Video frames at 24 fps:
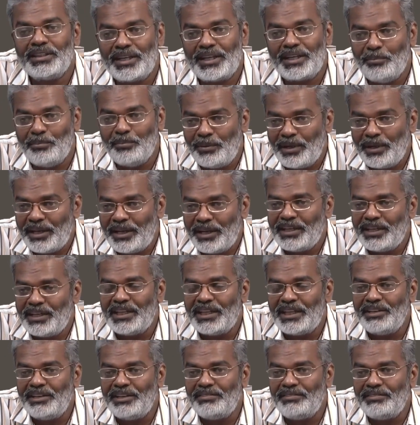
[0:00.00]

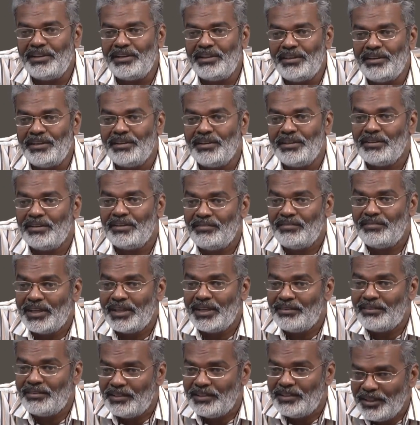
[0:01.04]
comparatively we
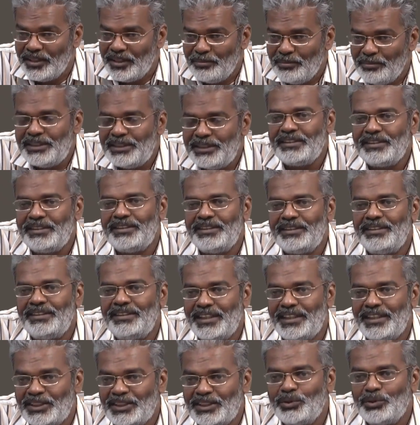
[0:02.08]
have limited
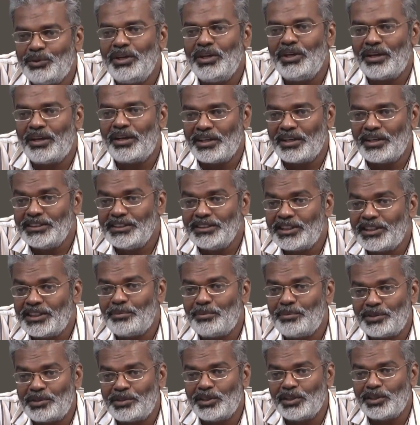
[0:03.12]
textual or
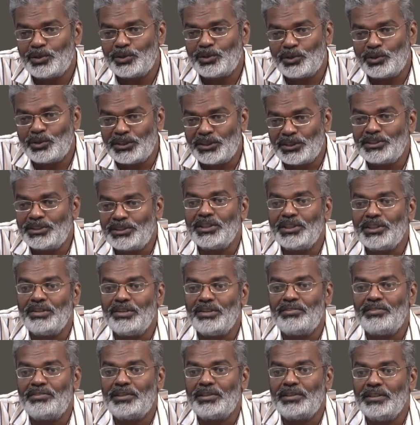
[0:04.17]
inscriptional sources
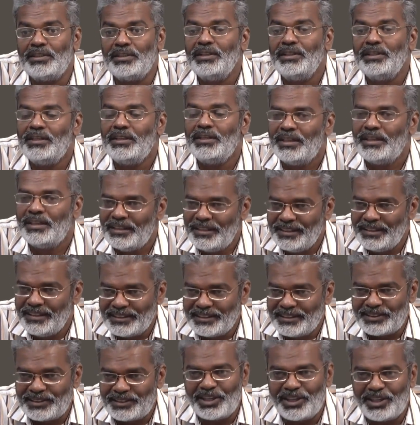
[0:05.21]
for the early
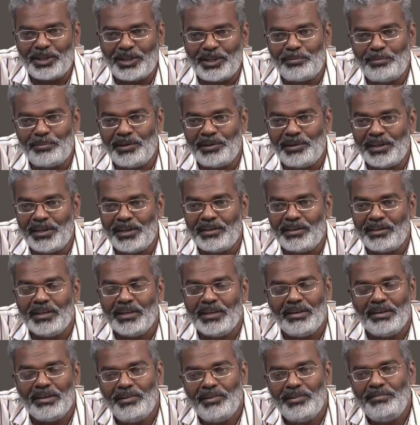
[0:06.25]
historic period.
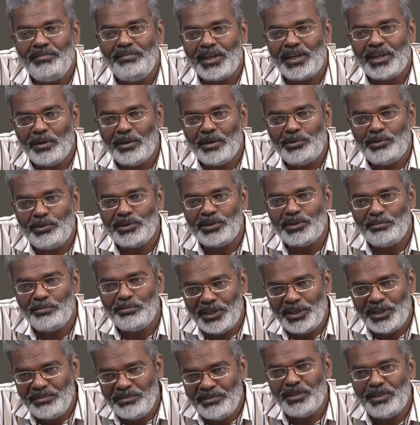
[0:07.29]
When we come to the
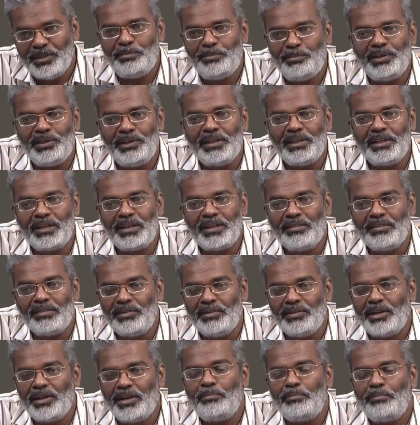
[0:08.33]
medieval period,
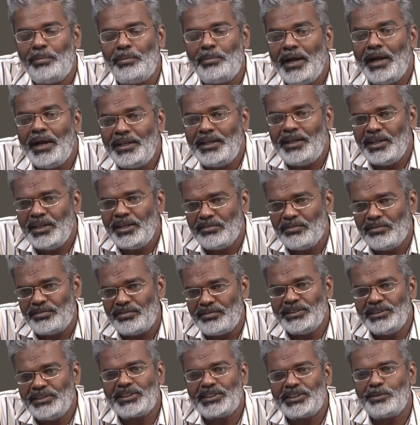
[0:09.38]
we have plenty of
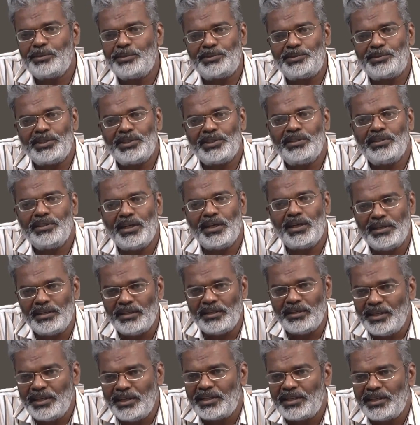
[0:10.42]
inscription and
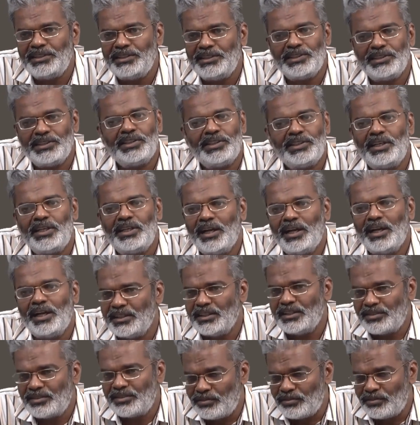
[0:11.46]
literature and
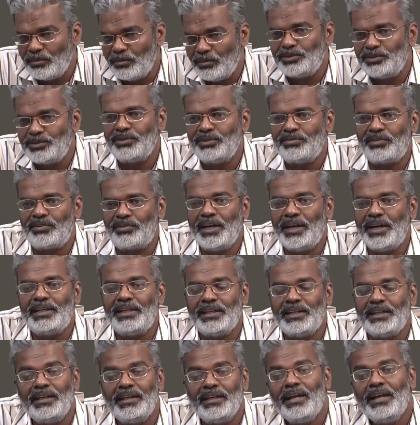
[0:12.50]
other forms of
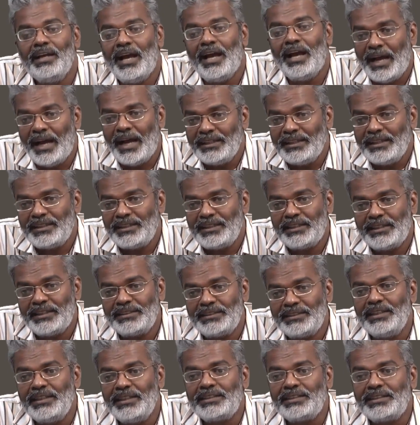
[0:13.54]
writing. As a
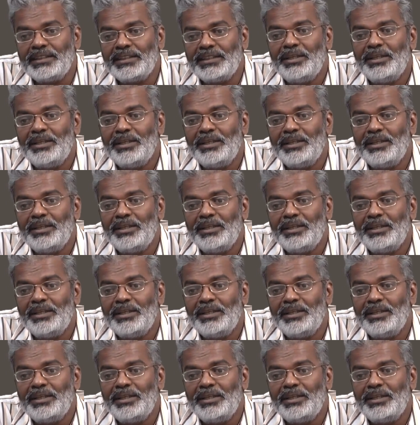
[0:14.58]
result,